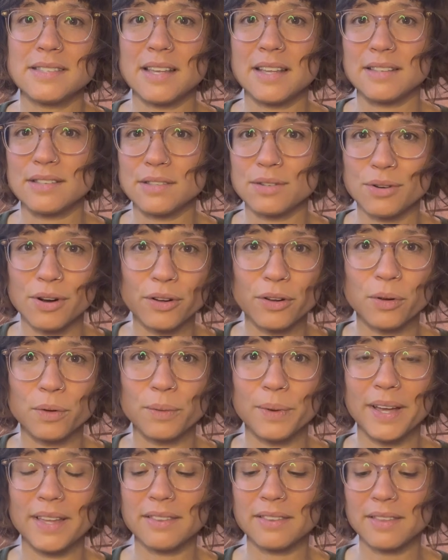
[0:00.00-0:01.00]
and struggle
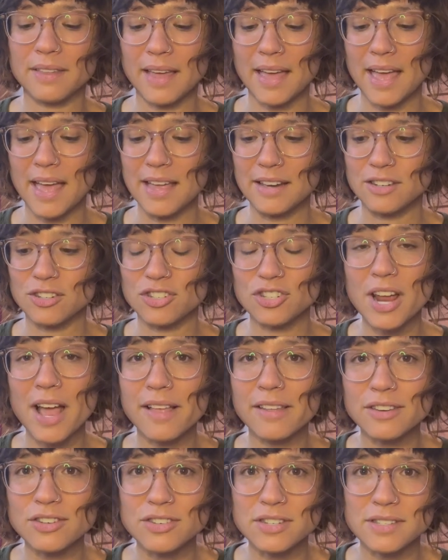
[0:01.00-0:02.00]
with and
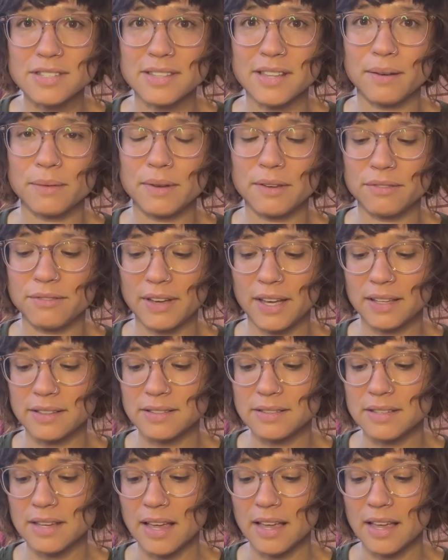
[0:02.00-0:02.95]
challenges that we face